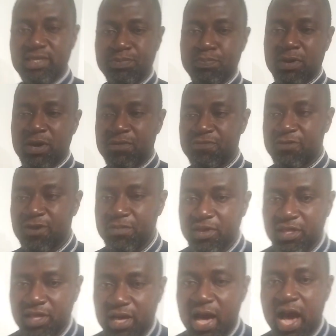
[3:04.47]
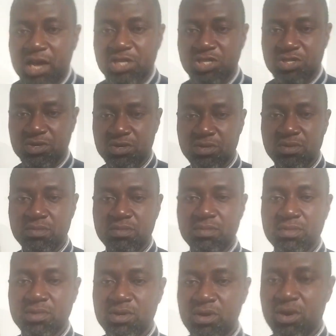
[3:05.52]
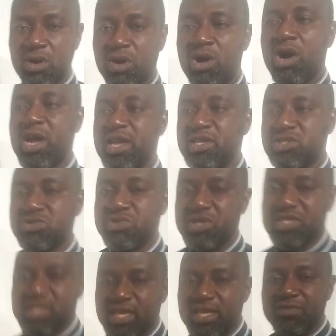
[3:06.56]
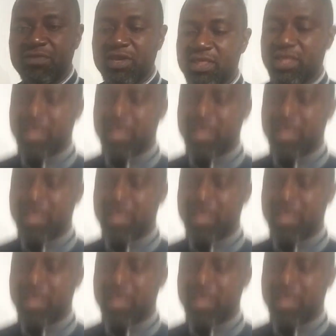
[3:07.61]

is performing the action or is receiving